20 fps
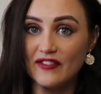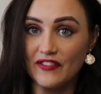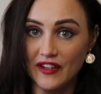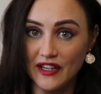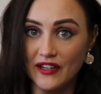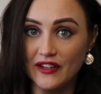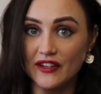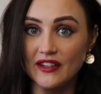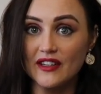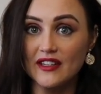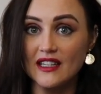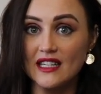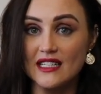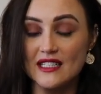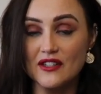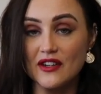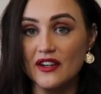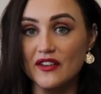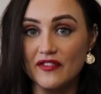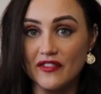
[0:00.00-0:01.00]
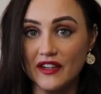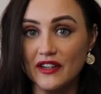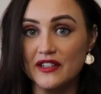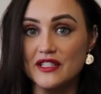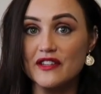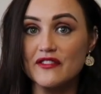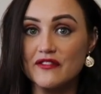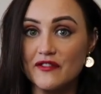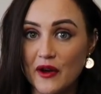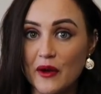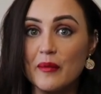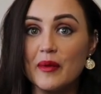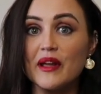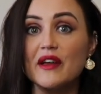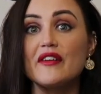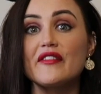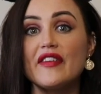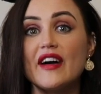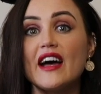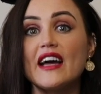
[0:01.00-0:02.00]
fear. It's not a fear, it's a
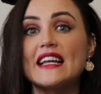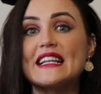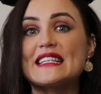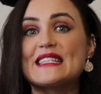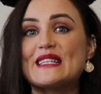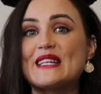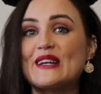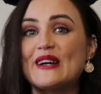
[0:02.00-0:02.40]
phobia of heights.